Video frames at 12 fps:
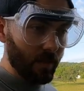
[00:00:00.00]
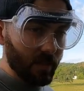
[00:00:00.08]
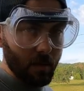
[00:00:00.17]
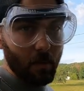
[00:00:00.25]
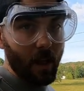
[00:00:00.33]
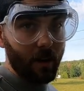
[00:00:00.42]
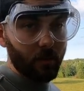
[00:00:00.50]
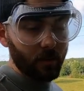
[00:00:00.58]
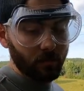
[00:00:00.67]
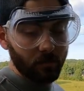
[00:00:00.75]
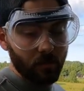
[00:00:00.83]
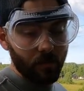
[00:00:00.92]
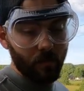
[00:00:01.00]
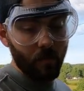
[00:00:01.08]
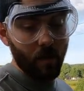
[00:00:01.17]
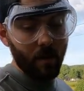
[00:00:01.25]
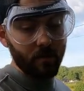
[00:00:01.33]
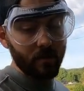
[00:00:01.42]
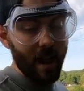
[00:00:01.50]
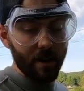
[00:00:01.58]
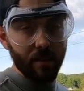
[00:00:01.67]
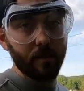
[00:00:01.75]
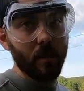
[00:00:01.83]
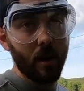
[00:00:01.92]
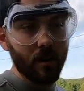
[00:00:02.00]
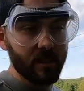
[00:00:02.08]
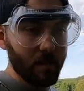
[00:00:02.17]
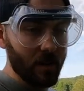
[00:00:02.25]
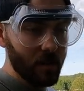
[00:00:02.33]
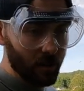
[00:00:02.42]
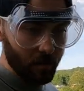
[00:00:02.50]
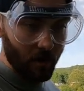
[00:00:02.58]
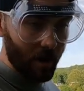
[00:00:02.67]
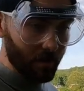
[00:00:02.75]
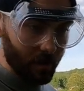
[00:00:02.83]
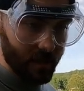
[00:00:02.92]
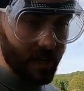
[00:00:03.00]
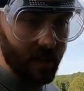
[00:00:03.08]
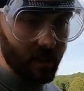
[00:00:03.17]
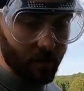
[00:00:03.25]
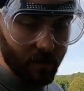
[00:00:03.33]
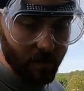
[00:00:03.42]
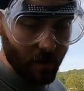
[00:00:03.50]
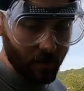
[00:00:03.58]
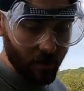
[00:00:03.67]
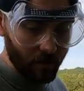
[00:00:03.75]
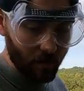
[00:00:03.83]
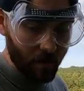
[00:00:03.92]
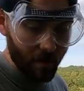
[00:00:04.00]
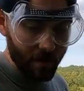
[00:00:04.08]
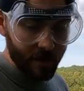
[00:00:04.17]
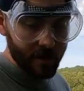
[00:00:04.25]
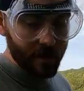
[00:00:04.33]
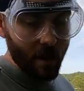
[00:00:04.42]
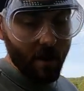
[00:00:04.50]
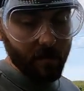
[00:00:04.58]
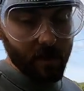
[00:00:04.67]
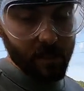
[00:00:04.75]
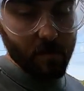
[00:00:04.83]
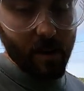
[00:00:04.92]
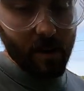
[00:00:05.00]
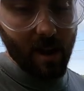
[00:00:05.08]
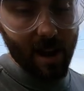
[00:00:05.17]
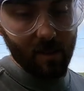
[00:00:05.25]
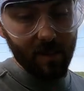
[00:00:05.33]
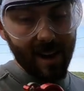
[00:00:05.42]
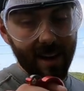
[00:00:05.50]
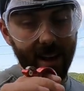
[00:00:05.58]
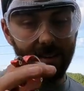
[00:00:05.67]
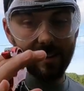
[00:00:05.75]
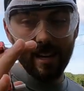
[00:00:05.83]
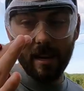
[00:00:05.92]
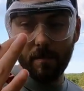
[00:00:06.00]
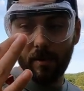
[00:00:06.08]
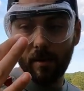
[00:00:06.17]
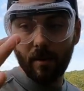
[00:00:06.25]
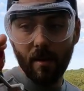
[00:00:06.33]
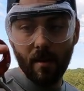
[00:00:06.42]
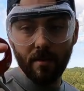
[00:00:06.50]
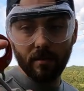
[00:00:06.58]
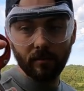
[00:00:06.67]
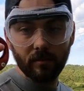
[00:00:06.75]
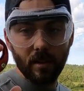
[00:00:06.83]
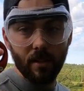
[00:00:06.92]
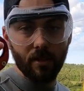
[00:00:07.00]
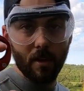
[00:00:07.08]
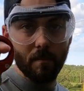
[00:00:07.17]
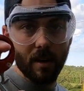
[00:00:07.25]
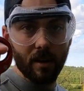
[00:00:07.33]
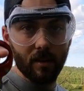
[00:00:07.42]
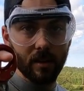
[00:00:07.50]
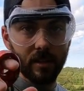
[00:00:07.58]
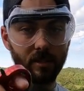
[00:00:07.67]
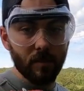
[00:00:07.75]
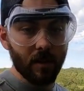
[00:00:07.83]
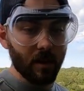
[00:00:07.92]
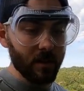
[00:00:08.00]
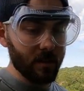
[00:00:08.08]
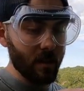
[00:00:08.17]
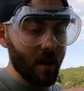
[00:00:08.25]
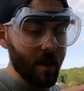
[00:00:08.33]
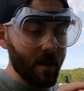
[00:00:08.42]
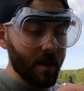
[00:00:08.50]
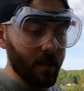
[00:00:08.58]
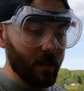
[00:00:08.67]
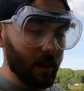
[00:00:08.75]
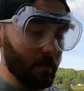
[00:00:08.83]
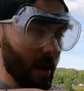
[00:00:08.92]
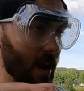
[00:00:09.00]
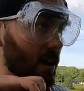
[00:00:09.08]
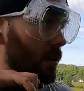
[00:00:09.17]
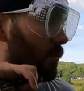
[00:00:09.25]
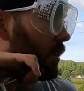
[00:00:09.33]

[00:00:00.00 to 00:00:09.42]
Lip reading: than the black one. Out of the box. I mean, you can probably tinker with both of them, but it's better. I don't like how deep that thumb barrel is, because like my anchor